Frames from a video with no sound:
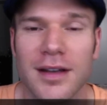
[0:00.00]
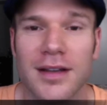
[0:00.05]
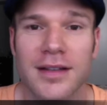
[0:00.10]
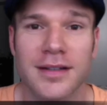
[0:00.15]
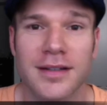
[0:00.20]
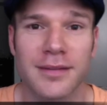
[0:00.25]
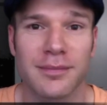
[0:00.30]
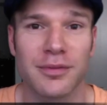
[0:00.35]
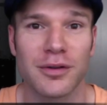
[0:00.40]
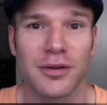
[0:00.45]

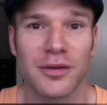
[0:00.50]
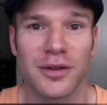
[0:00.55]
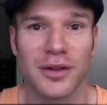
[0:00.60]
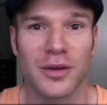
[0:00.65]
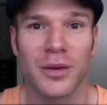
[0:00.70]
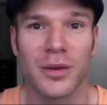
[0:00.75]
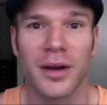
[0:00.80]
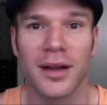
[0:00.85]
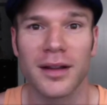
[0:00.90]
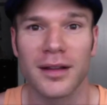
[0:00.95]
is improving
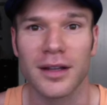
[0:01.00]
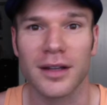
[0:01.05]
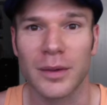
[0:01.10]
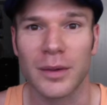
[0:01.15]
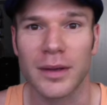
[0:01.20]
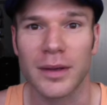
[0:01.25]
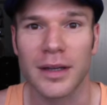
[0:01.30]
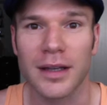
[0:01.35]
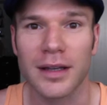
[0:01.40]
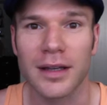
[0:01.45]
the way that
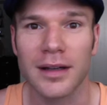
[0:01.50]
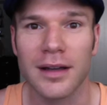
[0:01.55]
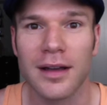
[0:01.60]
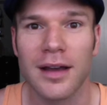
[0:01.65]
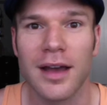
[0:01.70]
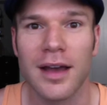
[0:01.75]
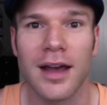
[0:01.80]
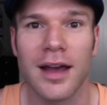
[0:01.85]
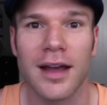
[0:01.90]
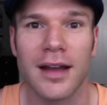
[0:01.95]
you eat
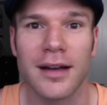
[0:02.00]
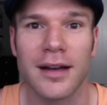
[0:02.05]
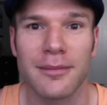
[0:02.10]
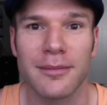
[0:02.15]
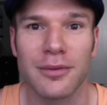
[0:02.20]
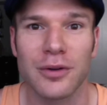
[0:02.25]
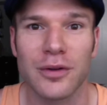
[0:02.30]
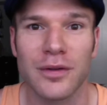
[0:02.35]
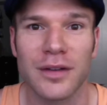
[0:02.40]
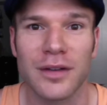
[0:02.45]
and
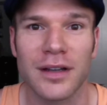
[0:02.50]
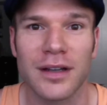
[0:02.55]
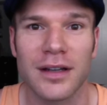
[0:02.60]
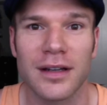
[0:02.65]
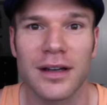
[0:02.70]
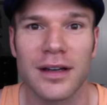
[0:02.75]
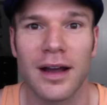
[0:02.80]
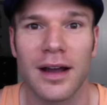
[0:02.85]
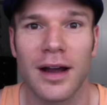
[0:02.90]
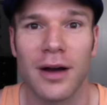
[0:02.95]

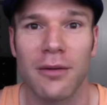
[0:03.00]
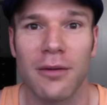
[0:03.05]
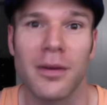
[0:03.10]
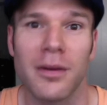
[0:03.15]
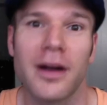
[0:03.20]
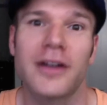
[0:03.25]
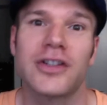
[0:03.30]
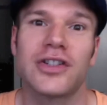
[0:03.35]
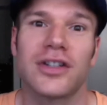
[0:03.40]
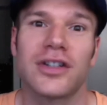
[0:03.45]
improving how
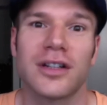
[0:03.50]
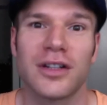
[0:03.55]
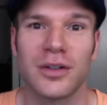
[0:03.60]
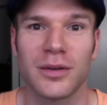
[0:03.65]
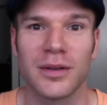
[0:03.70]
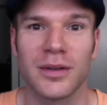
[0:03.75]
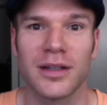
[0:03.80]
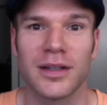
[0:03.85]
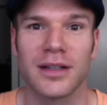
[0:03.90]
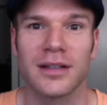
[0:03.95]
much
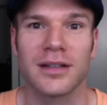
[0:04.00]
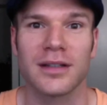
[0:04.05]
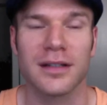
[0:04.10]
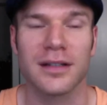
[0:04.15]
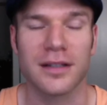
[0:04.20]
you eat.